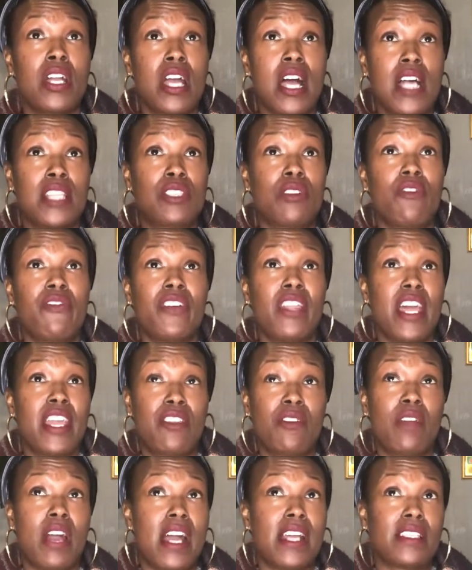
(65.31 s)
I do feel like you
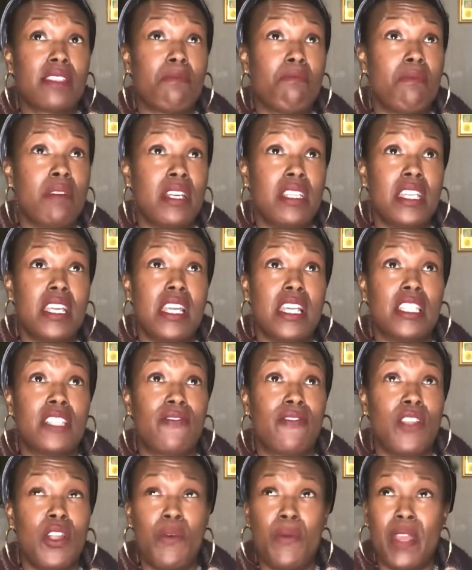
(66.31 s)
guys' money is
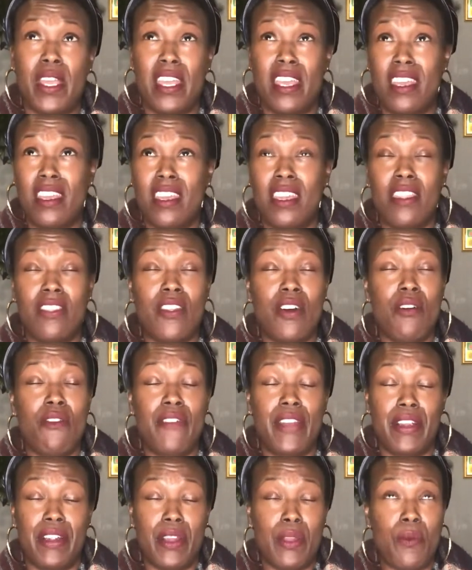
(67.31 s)
flowing in, though,
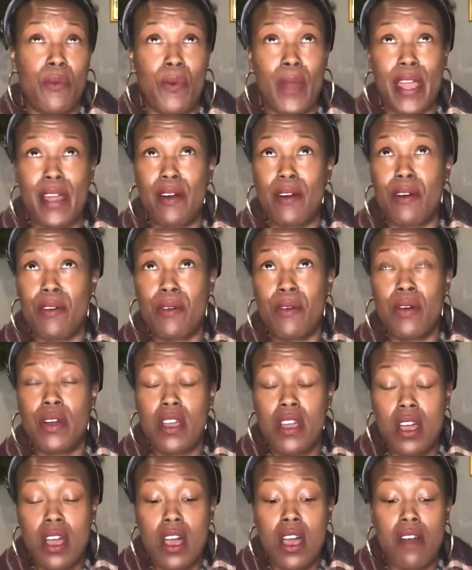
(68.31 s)
very well,
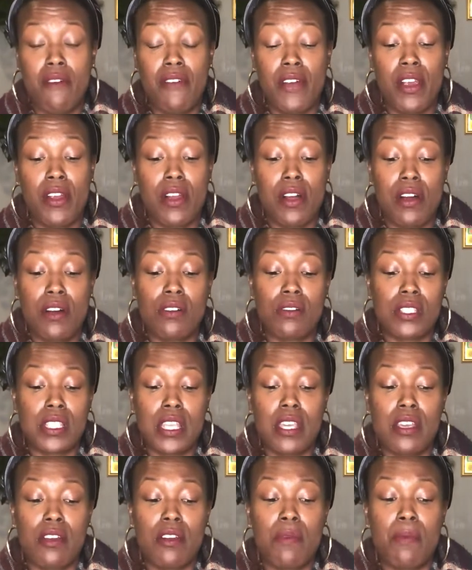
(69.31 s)
Virgos,
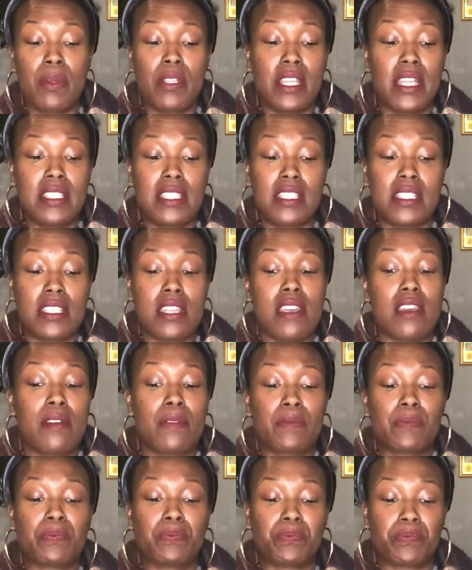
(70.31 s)
here. But let's see,
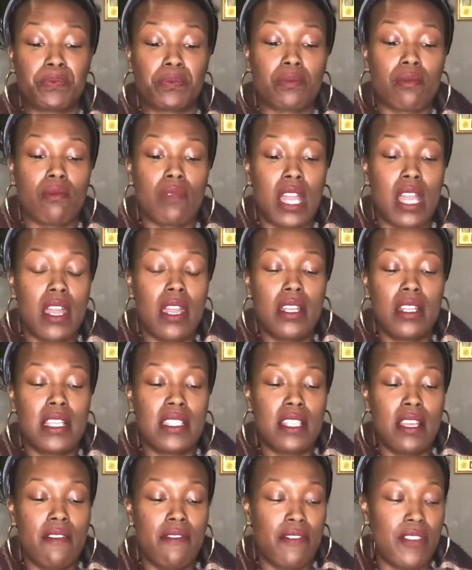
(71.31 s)
okay? Let's
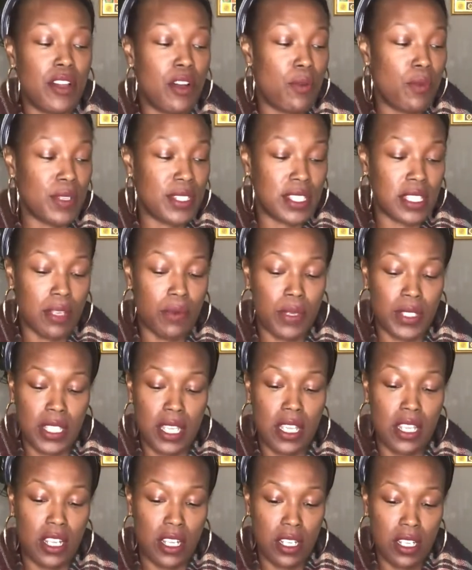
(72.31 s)
unveil what's
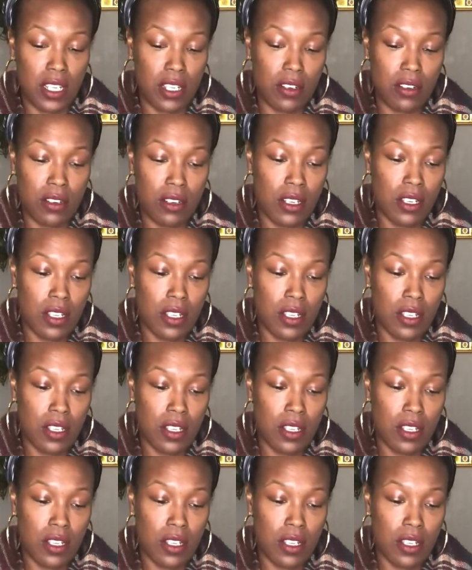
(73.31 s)
hidden here.